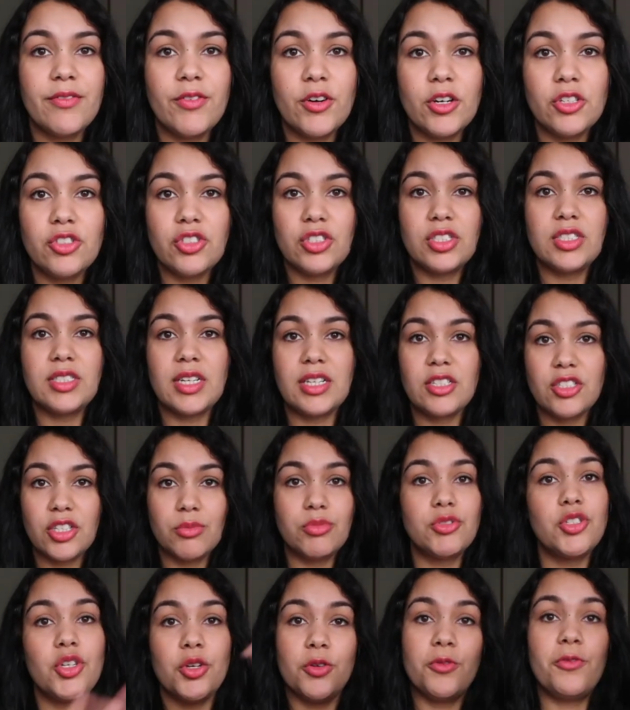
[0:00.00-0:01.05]
If I just stand
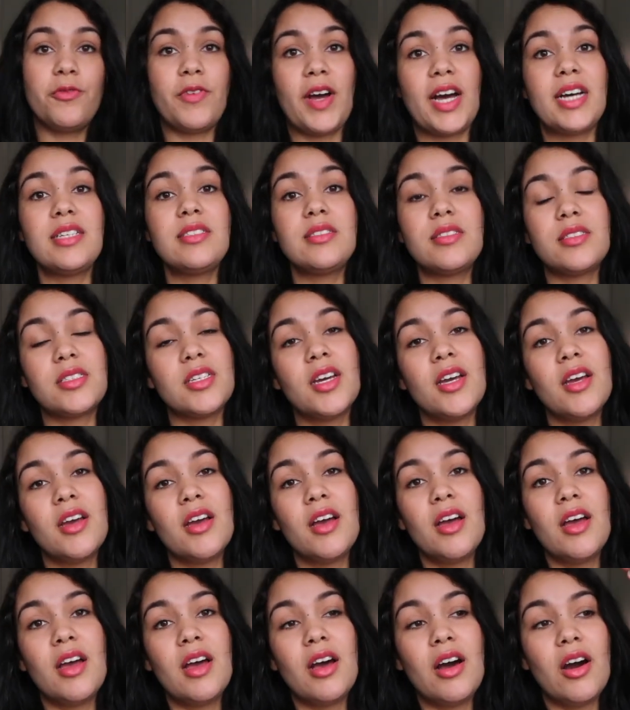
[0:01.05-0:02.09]
up too fast,
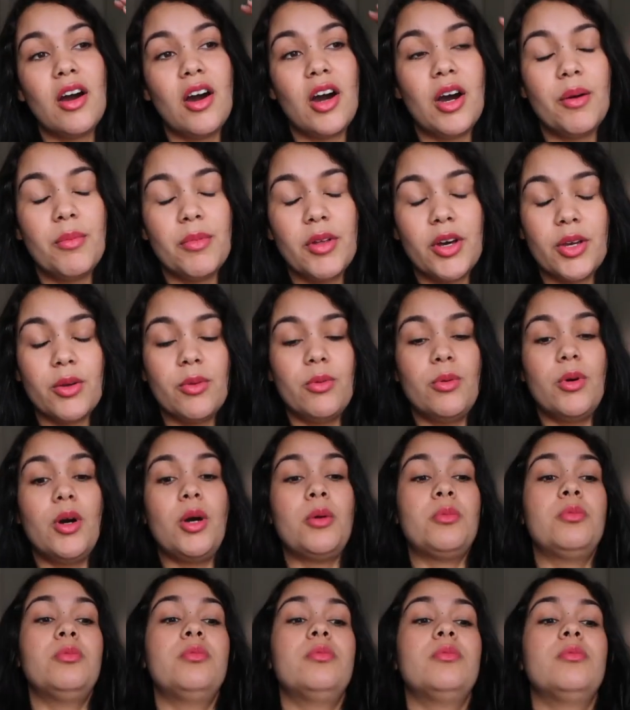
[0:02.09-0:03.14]
I'm like,
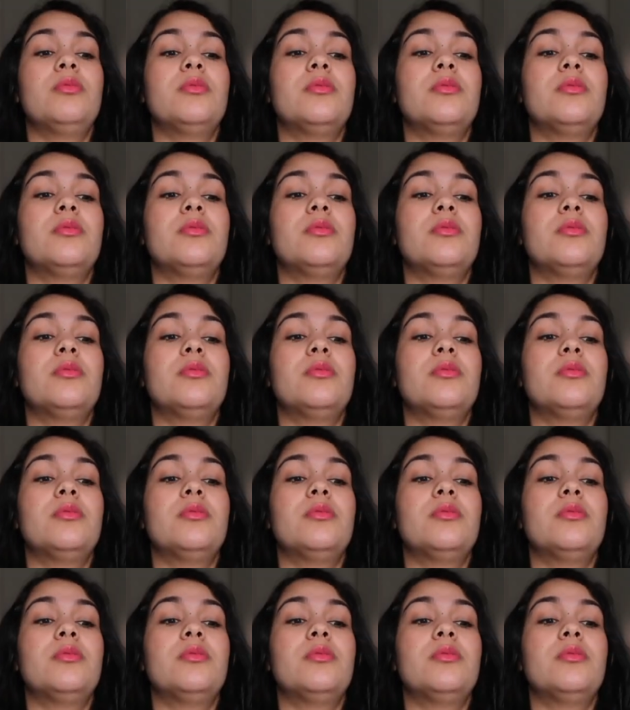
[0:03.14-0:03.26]
well.